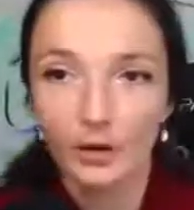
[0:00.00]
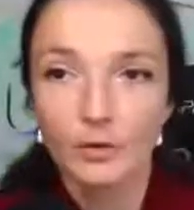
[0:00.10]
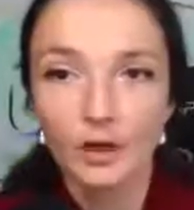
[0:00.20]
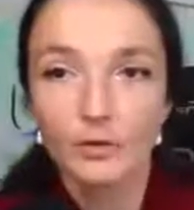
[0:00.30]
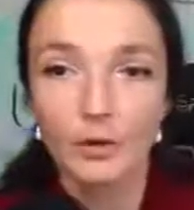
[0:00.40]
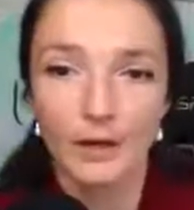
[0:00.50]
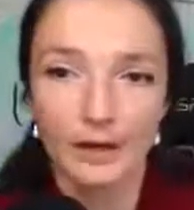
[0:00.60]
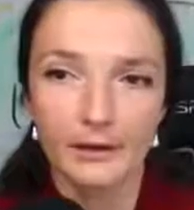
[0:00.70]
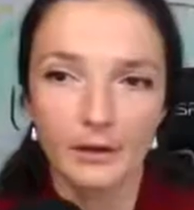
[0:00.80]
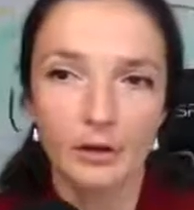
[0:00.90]
no, no, no,
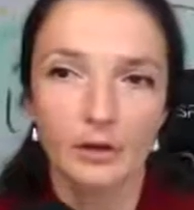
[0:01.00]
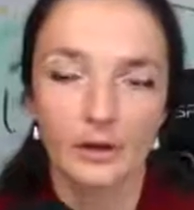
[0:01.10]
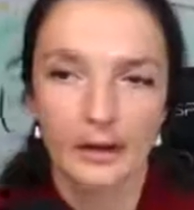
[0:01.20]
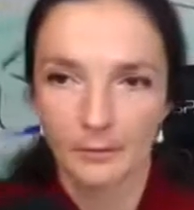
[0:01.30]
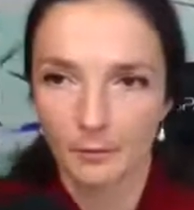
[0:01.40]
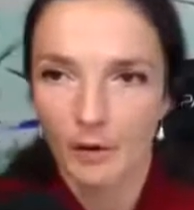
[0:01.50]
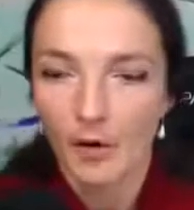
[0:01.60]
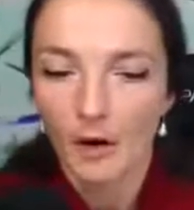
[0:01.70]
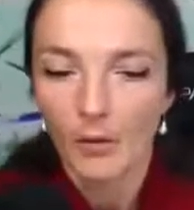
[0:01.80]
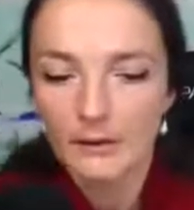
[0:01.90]
not at all.
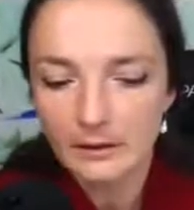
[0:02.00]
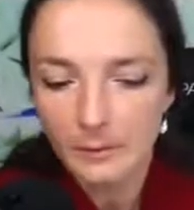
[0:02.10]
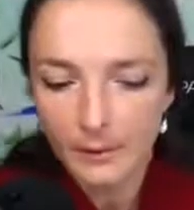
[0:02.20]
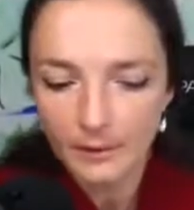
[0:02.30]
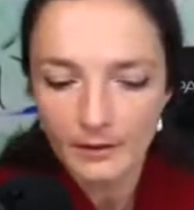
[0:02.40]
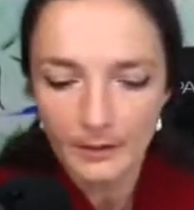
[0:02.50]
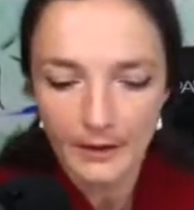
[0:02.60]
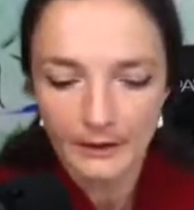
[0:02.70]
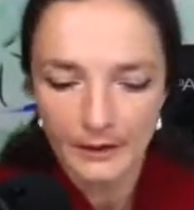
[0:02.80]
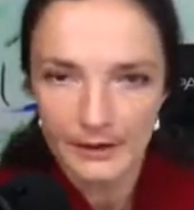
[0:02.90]
What's important
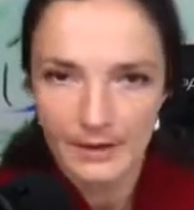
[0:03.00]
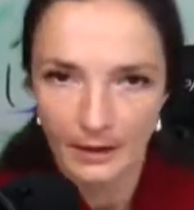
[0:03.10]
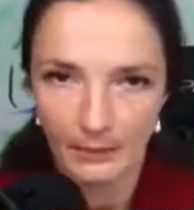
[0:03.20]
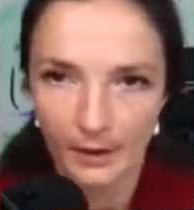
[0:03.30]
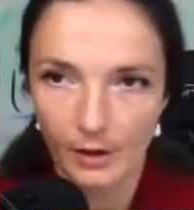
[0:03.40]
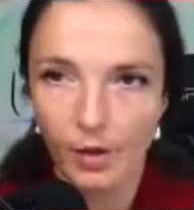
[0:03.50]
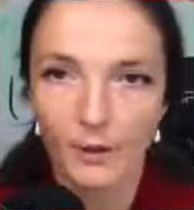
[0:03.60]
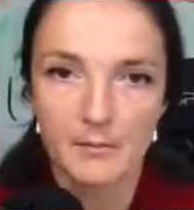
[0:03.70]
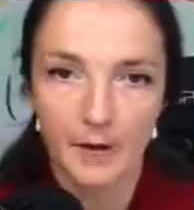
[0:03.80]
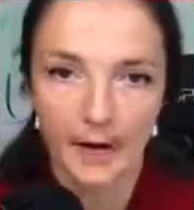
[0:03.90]
about that is that we're
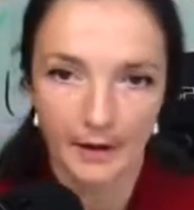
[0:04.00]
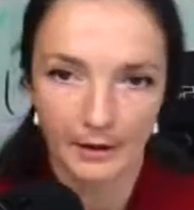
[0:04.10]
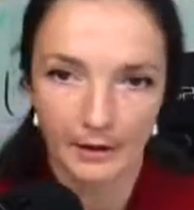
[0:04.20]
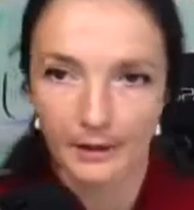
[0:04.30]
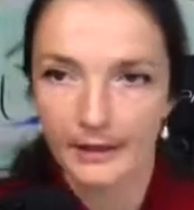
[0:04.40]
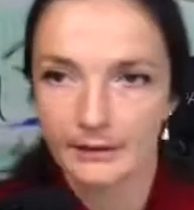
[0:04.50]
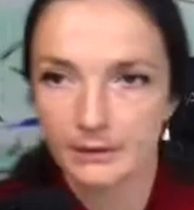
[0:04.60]
going back, right?